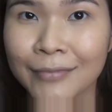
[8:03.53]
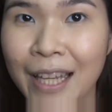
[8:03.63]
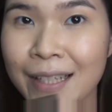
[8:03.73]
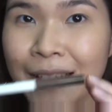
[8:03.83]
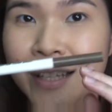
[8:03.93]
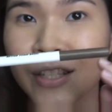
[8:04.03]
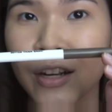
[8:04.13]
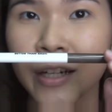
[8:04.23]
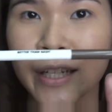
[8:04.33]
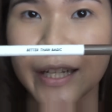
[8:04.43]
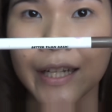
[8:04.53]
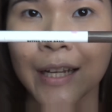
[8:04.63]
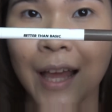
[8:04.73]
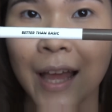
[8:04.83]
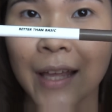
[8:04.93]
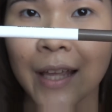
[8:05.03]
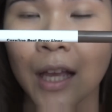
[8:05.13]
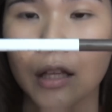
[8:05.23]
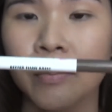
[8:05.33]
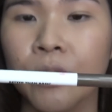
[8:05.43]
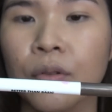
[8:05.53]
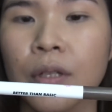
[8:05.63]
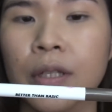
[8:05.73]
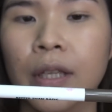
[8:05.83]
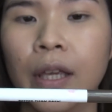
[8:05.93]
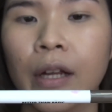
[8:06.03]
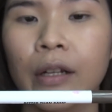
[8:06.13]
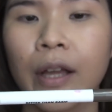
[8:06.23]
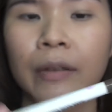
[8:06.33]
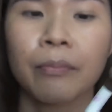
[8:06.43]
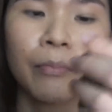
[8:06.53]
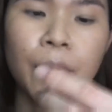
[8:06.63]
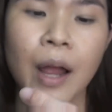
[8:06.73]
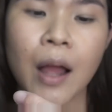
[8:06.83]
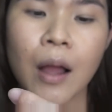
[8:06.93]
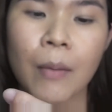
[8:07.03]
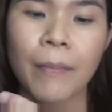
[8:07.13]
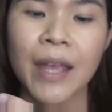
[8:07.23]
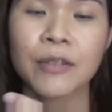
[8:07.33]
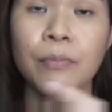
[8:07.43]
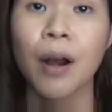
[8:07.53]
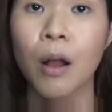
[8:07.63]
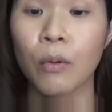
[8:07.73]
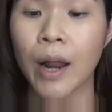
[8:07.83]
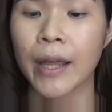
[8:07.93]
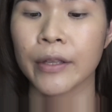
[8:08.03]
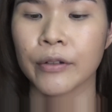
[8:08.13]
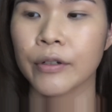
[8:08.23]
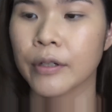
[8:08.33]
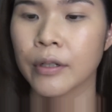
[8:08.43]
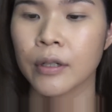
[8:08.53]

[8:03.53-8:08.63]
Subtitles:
Next is our key lie. I'll be using si Careline Best Brow Liner.